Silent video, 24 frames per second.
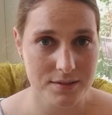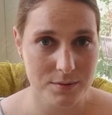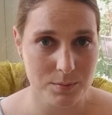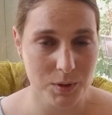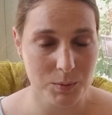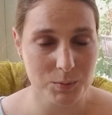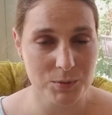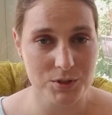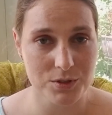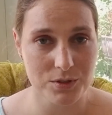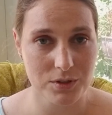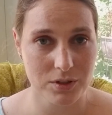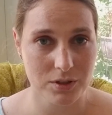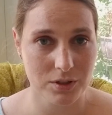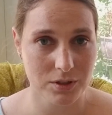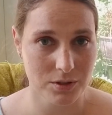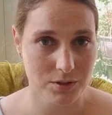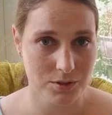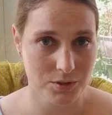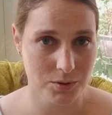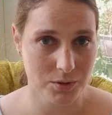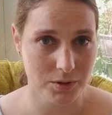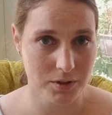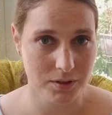members of the
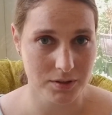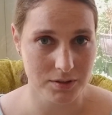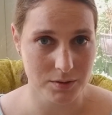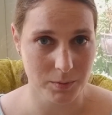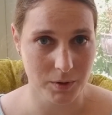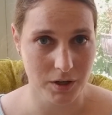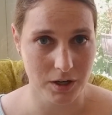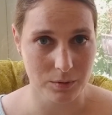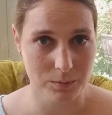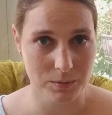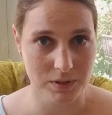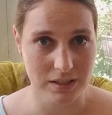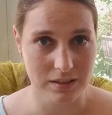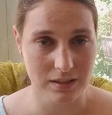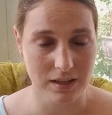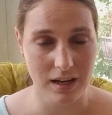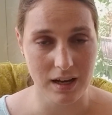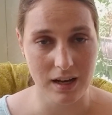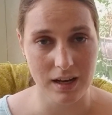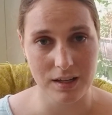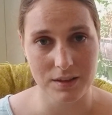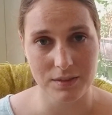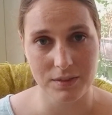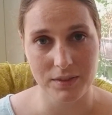curatorial department
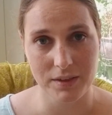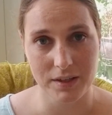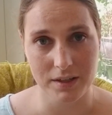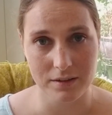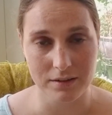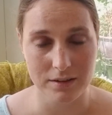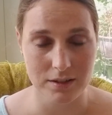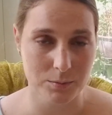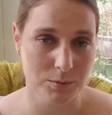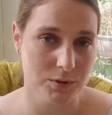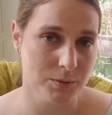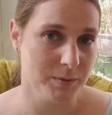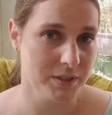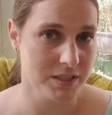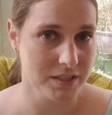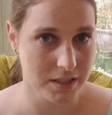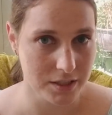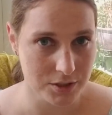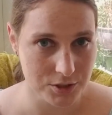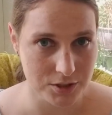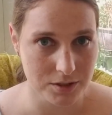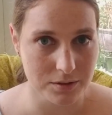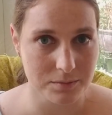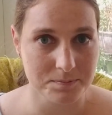on their
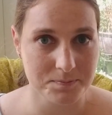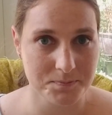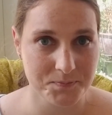implementation.